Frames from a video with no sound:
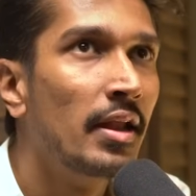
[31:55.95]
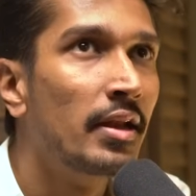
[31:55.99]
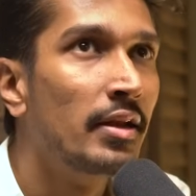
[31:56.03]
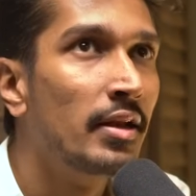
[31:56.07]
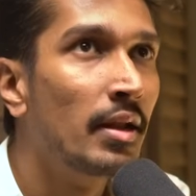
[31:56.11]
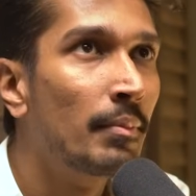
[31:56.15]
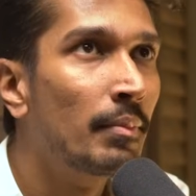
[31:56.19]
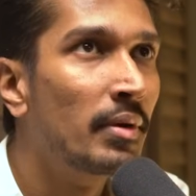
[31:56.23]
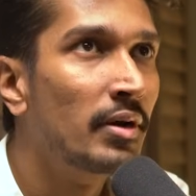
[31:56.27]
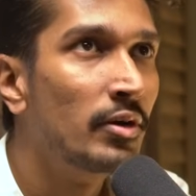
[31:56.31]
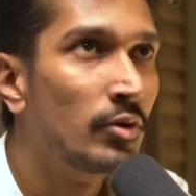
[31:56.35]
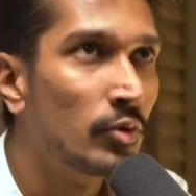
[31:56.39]

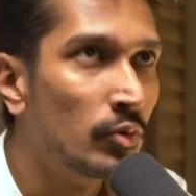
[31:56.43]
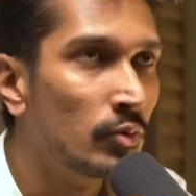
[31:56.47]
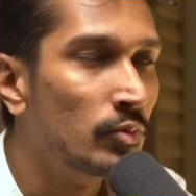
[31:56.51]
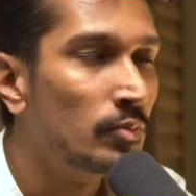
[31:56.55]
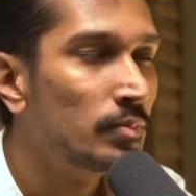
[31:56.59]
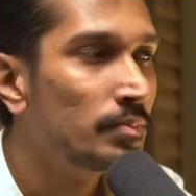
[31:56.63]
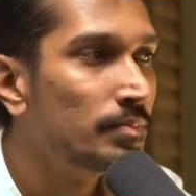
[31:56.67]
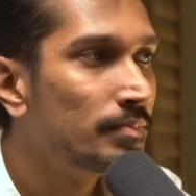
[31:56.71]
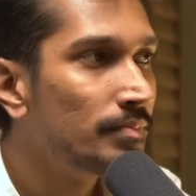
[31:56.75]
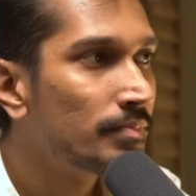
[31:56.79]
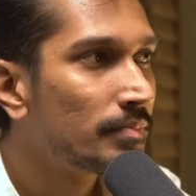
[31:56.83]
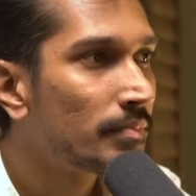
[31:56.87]
Number
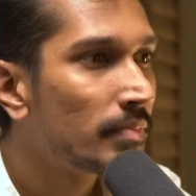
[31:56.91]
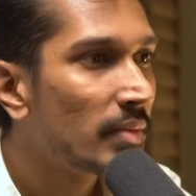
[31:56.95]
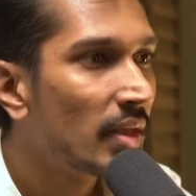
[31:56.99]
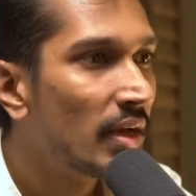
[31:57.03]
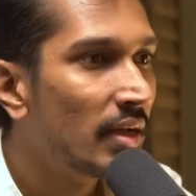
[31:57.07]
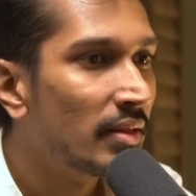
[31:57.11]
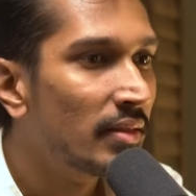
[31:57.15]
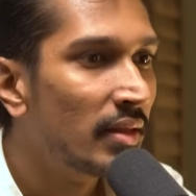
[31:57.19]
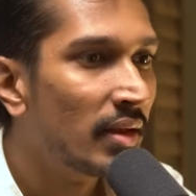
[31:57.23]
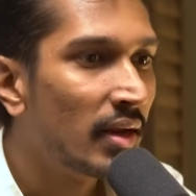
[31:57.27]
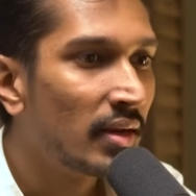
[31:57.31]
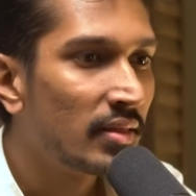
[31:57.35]
2,
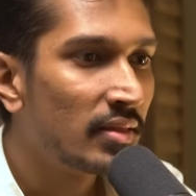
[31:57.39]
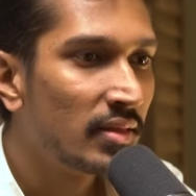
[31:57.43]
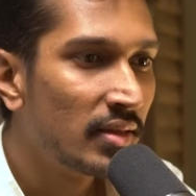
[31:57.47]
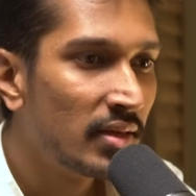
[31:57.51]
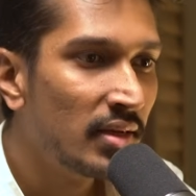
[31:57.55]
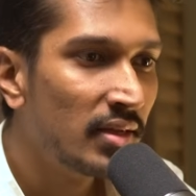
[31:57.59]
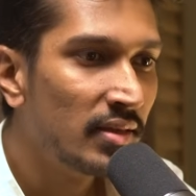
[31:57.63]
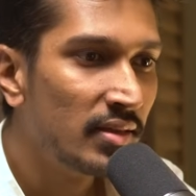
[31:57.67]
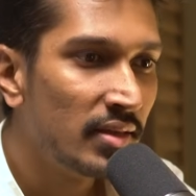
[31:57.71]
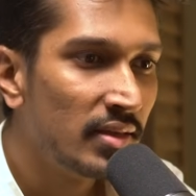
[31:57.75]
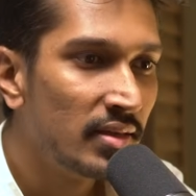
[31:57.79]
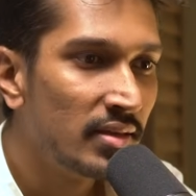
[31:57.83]
there are
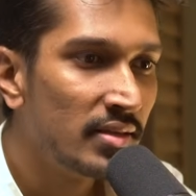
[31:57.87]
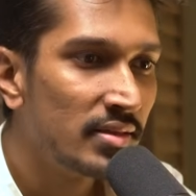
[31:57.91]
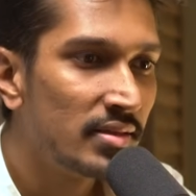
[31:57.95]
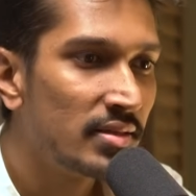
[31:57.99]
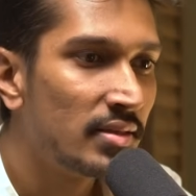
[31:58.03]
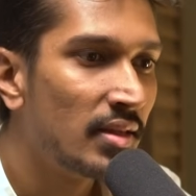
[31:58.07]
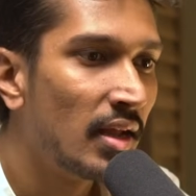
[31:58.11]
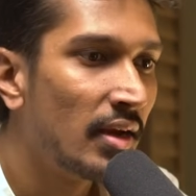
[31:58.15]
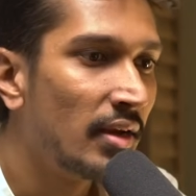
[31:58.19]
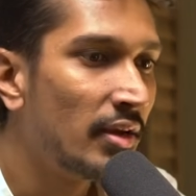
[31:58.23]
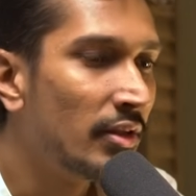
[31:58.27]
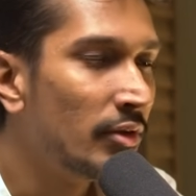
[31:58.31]
3 things
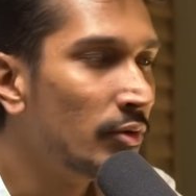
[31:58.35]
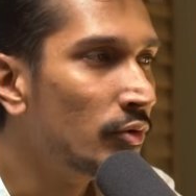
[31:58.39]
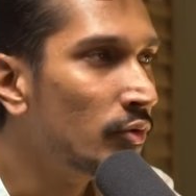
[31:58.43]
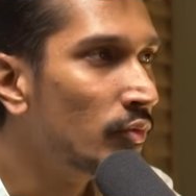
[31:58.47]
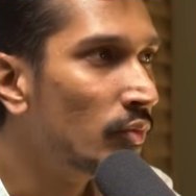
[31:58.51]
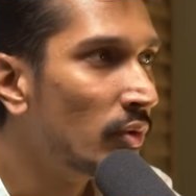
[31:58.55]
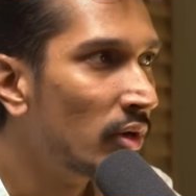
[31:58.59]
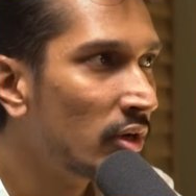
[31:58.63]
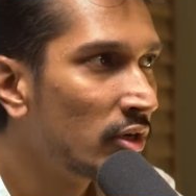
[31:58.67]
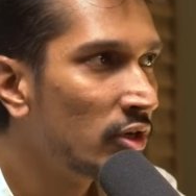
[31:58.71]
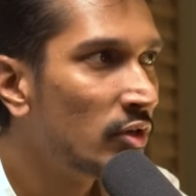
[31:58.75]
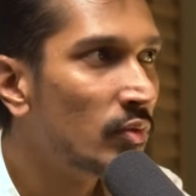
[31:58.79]
that you
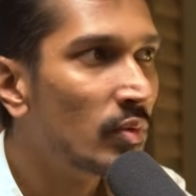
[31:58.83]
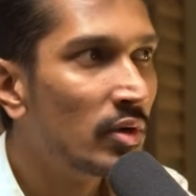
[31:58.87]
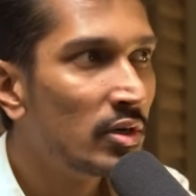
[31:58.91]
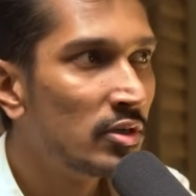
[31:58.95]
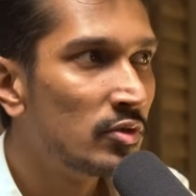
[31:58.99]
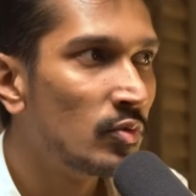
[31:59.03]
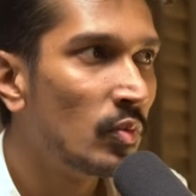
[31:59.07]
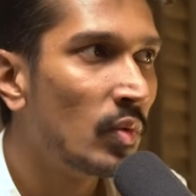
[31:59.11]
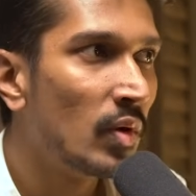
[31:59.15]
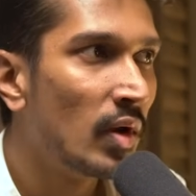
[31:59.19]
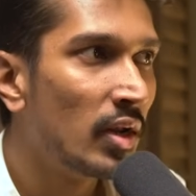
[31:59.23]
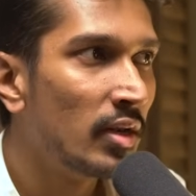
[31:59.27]
work
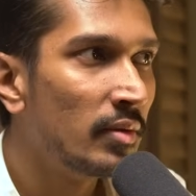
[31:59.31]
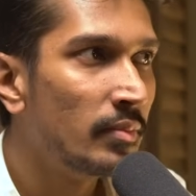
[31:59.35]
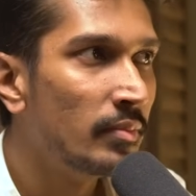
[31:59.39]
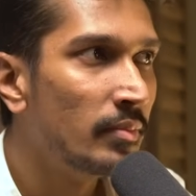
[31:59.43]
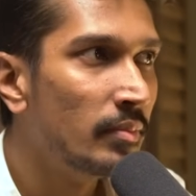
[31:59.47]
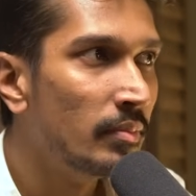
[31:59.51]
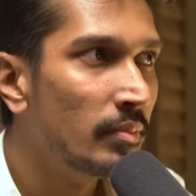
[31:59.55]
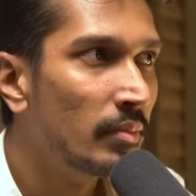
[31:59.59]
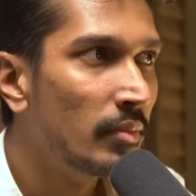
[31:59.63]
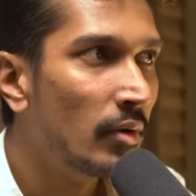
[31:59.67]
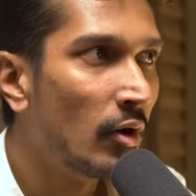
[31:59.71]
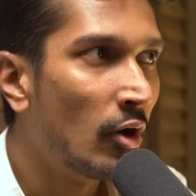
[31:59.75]
towards while
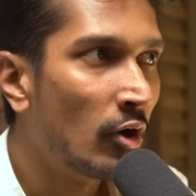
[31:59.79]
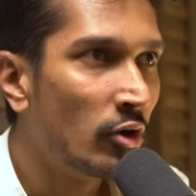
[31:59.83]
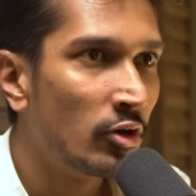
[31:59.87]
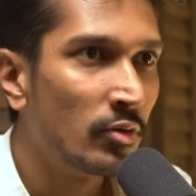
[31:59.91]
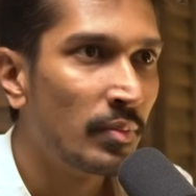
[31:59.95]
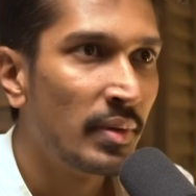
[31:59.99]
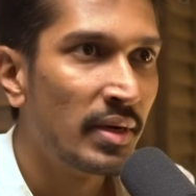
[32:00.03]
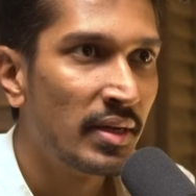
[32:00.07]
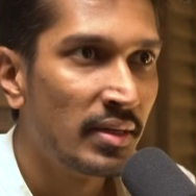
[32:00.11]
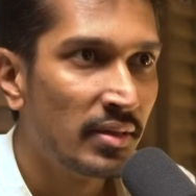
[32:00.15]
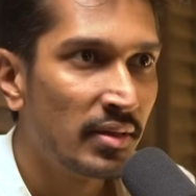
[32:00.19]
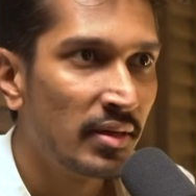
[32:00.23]

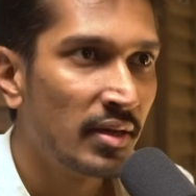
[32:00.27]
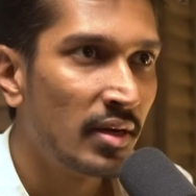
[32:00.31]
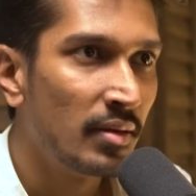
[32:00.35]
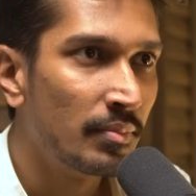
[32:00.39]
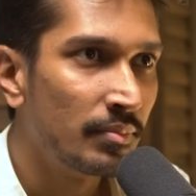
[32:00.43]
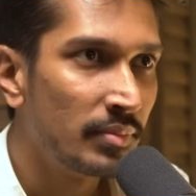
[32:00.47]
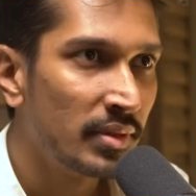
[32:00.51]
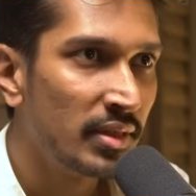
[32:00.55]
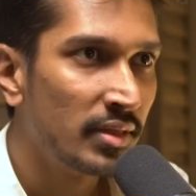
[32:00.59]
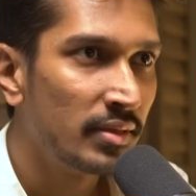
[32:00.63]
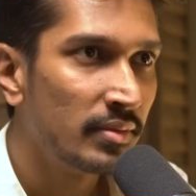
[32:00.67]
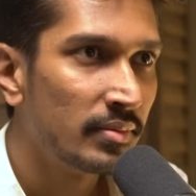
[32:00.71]
automating the
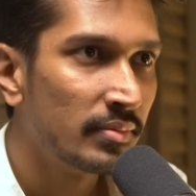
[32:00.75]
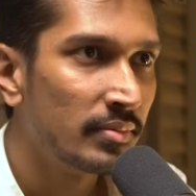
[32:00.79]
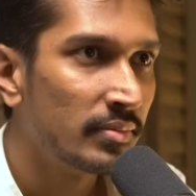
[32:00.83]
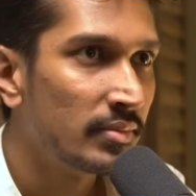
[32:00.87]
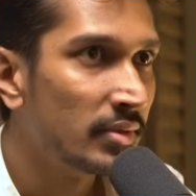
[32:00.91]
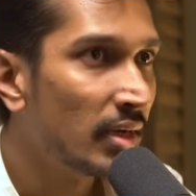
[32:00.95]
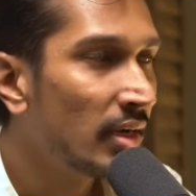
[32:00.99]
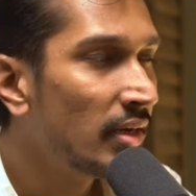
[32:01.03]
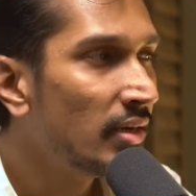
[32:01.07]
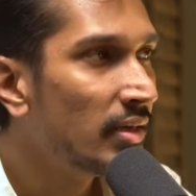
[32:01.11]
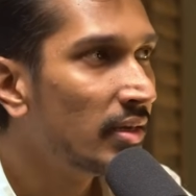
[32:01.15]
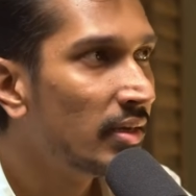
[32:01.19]
company,
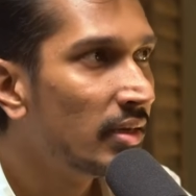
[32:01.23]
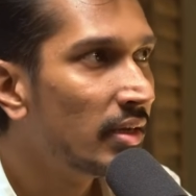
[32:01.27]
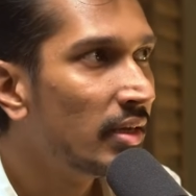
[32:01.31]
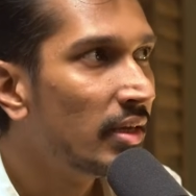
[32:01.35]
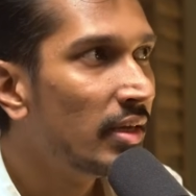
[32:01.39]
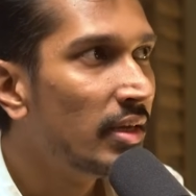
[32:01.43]
right?